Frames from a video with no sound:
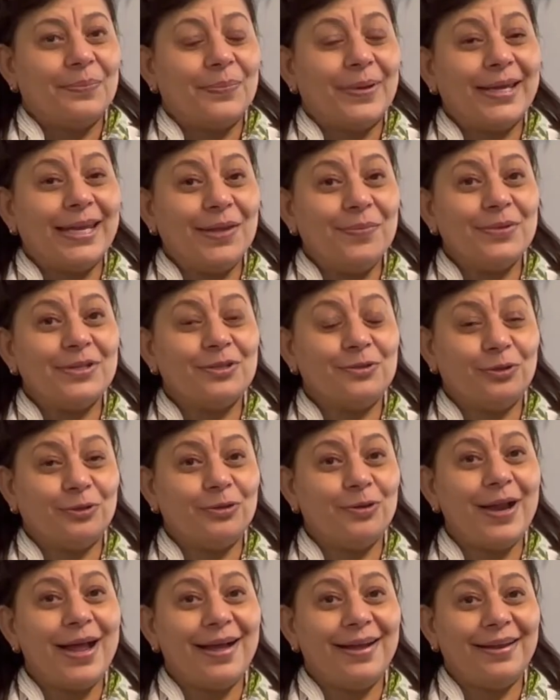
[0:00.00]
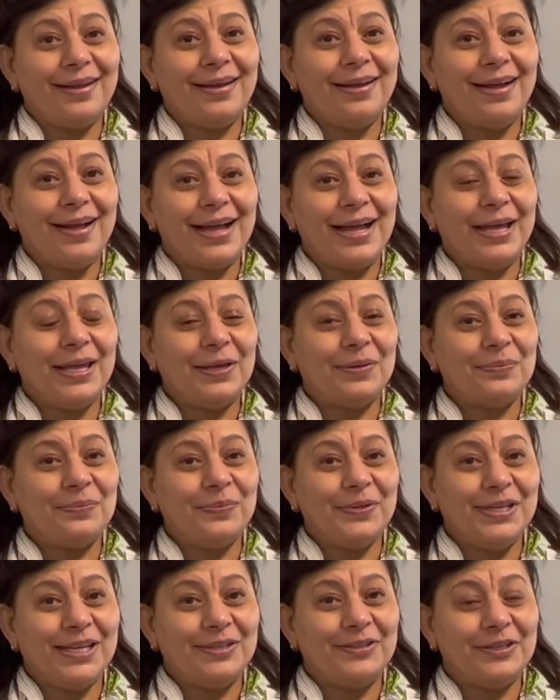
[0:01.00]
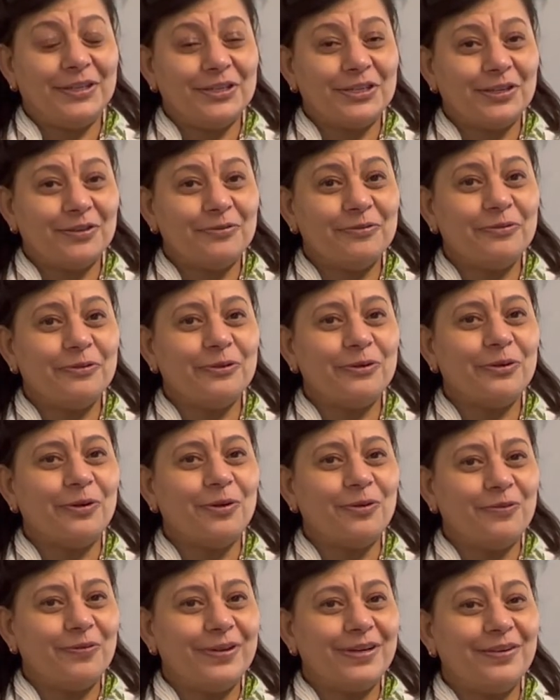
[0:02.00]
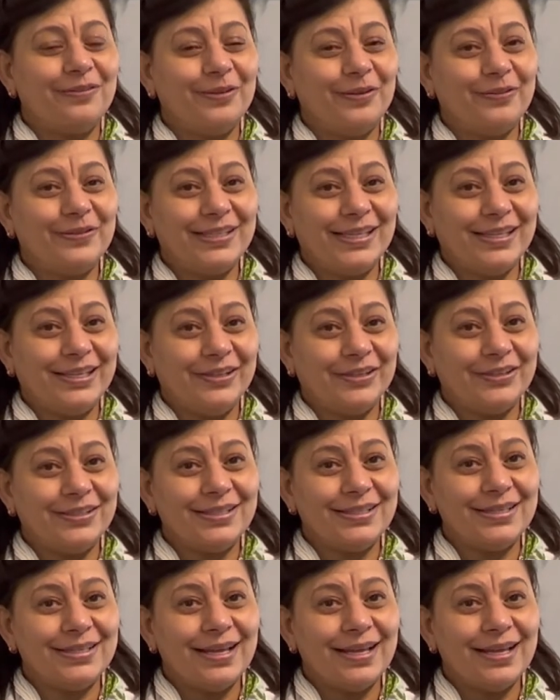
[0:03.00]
My name is Doctor Hannah. I am a pediatrician for over fifteen years.